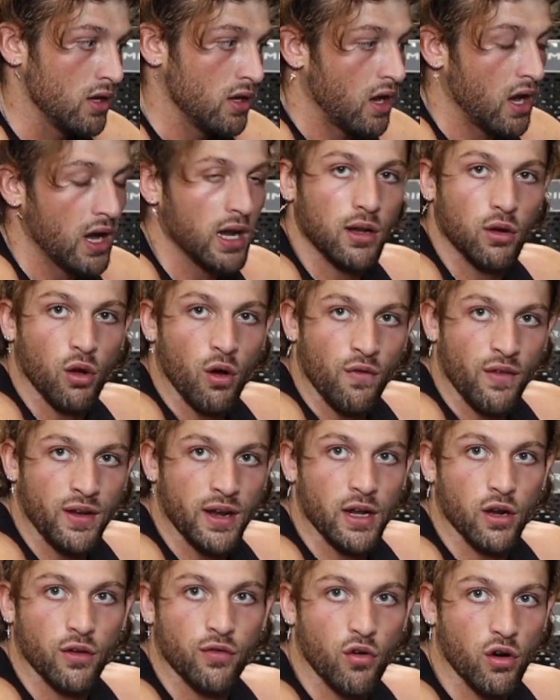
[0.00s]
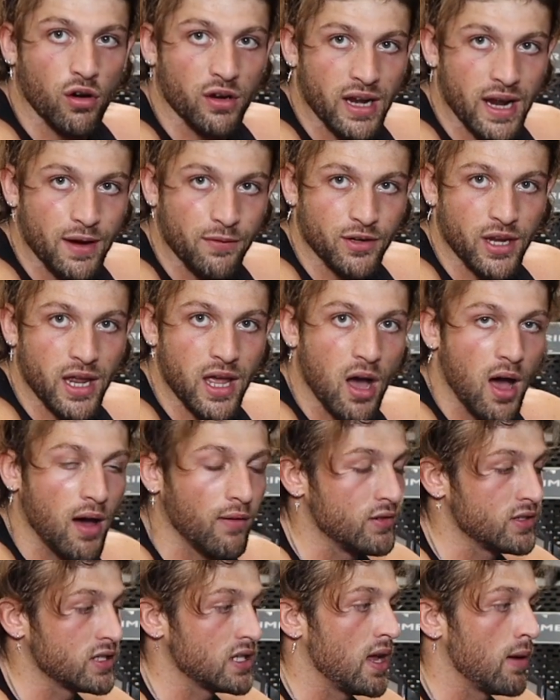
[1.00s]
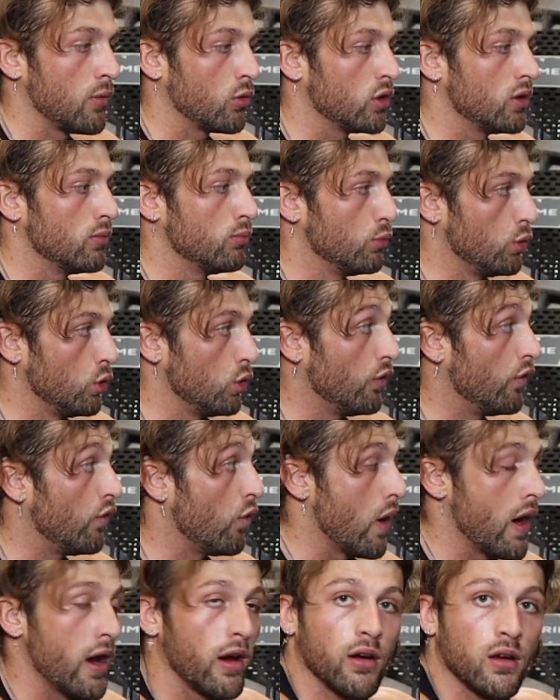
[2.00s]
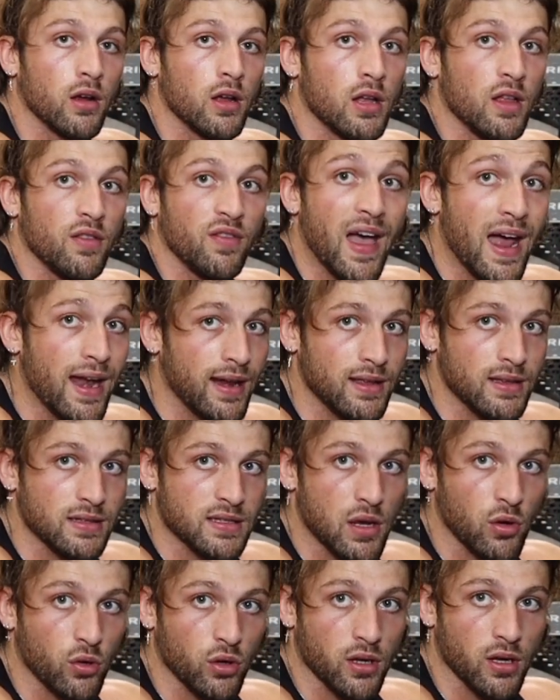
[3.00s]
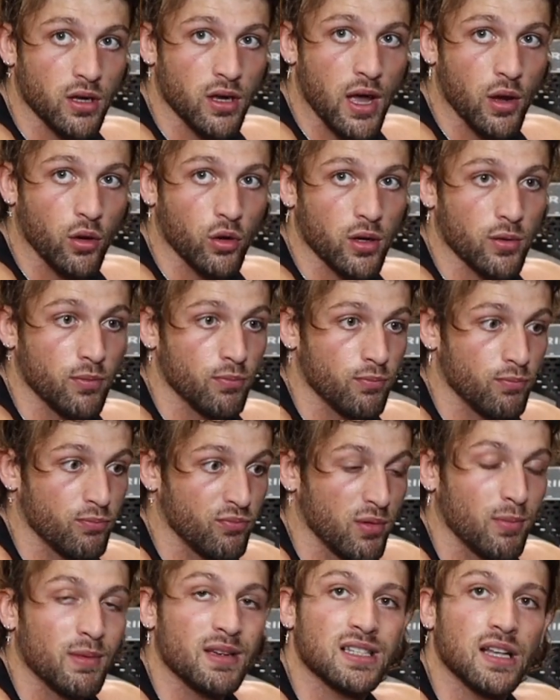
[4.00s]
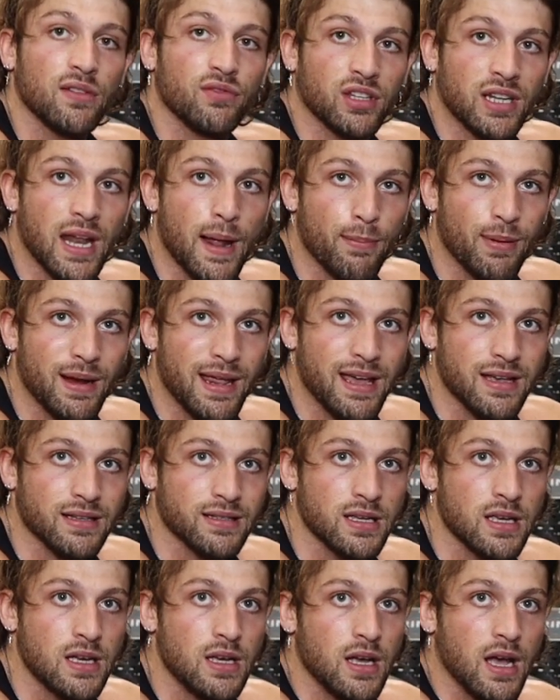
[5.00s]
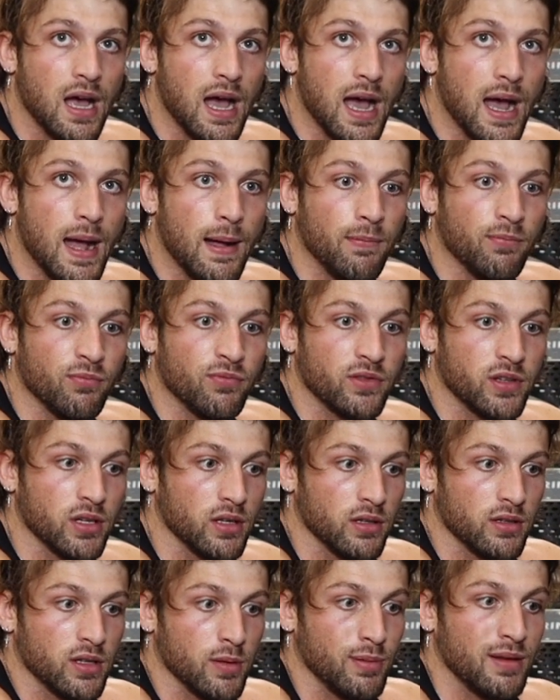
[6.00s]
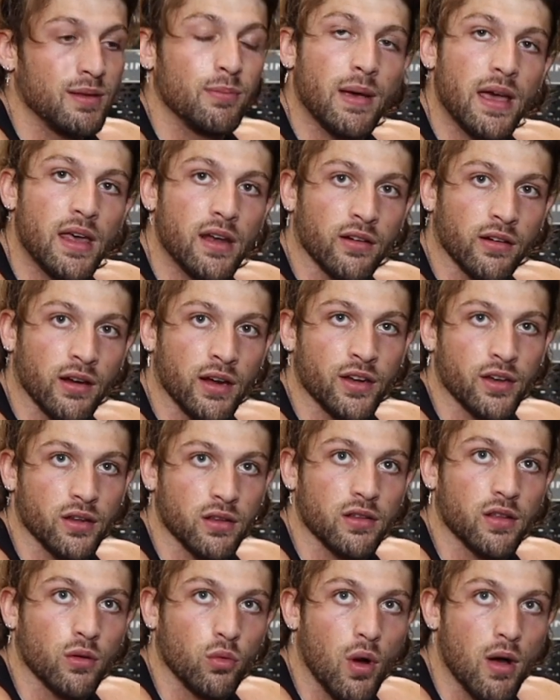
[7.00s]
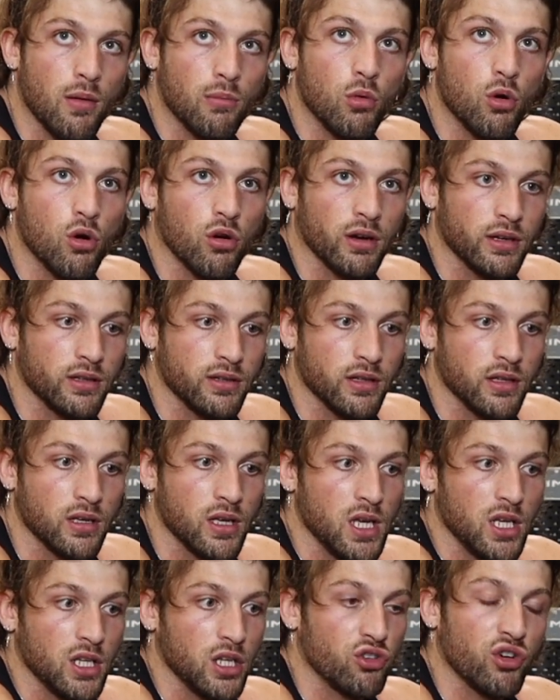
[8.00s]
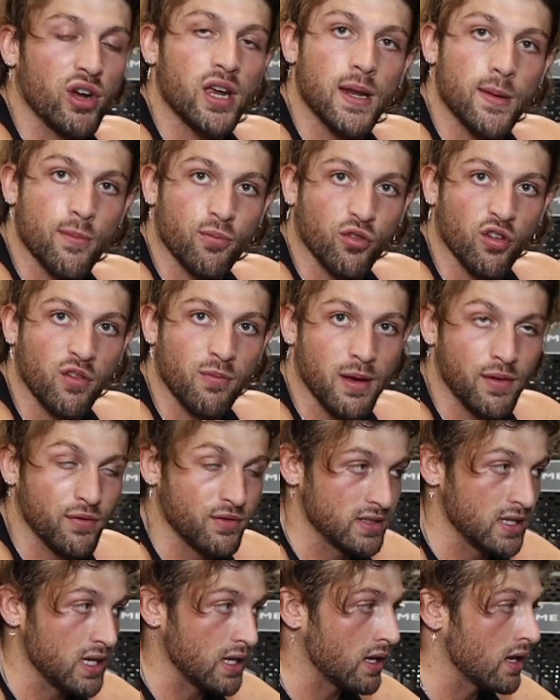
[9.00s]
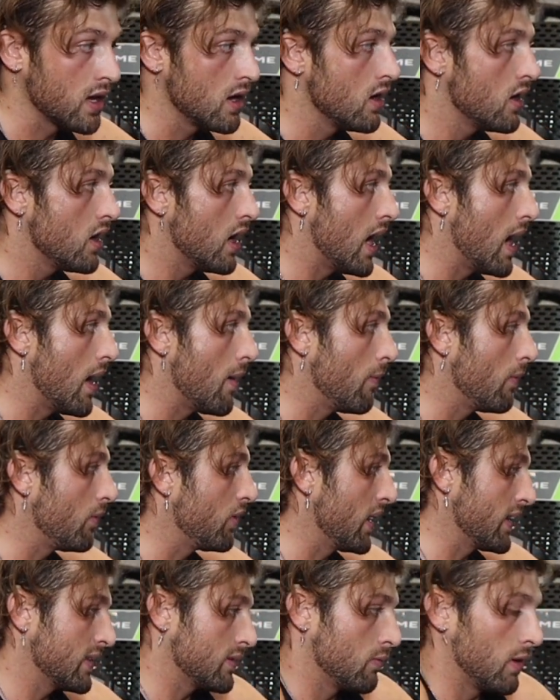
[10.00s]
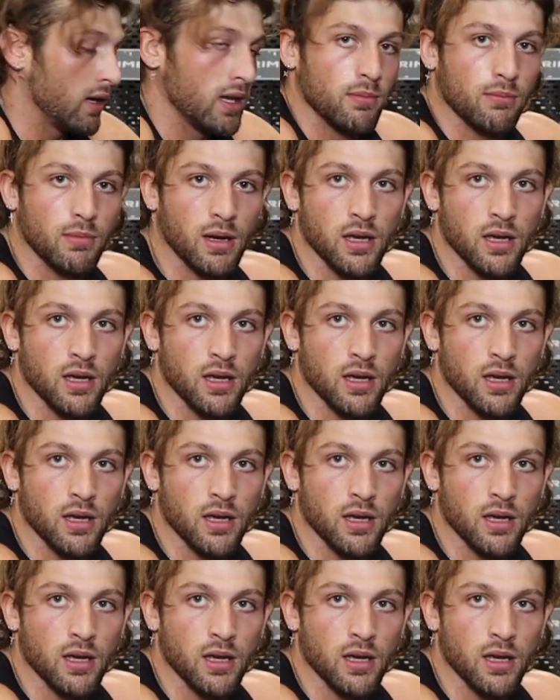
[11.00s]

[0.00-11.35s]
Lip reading: I love and I look forward to every day. Obviously I'm going to move where that is. I'm going to bring myself to that place to be better and to want more and to try and improve my physique. That's my